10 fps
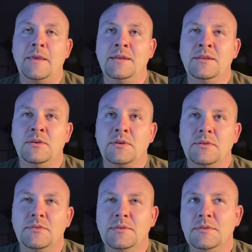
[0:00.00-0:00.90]
and they'll
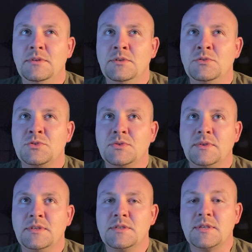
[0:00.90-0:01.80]

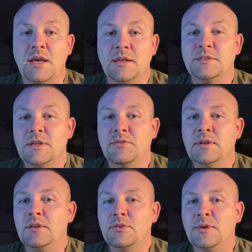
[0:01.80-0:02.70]
usually sign
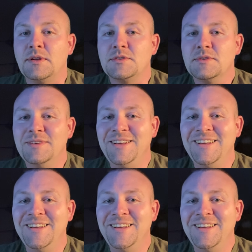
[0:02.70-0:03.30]
73s.